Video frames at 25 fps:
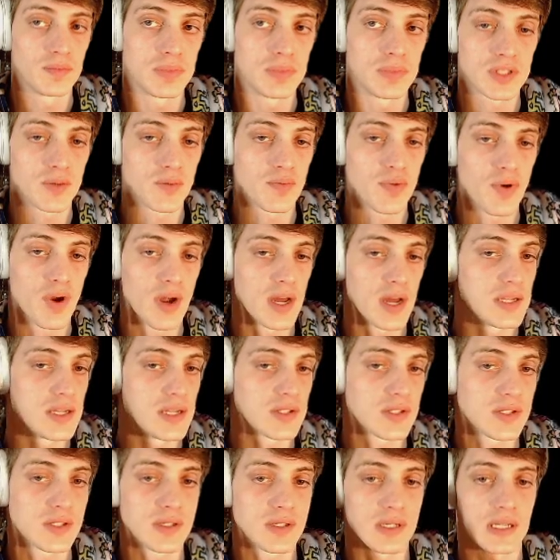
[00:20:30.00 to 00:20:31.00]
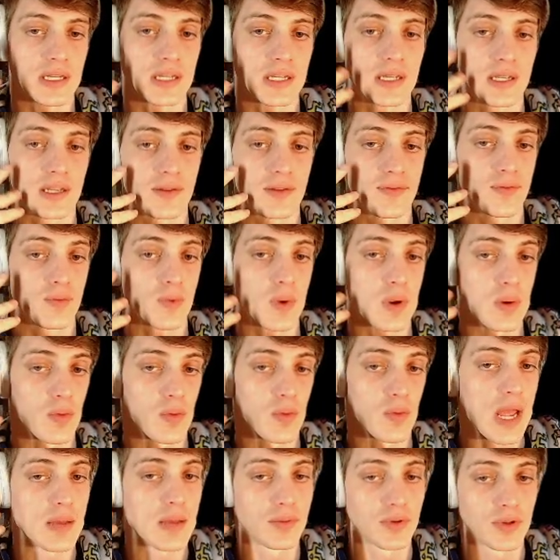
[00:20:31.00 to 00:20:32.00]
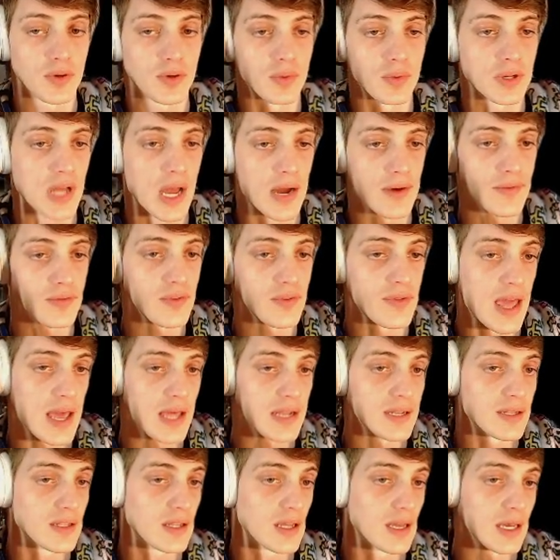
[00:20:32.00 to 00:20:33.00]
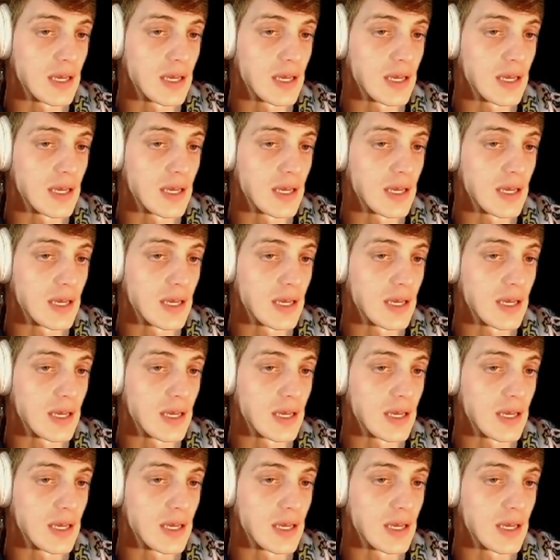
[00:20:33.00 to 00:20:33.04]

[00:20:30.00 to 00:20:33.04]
be surprised if we were able to recover that,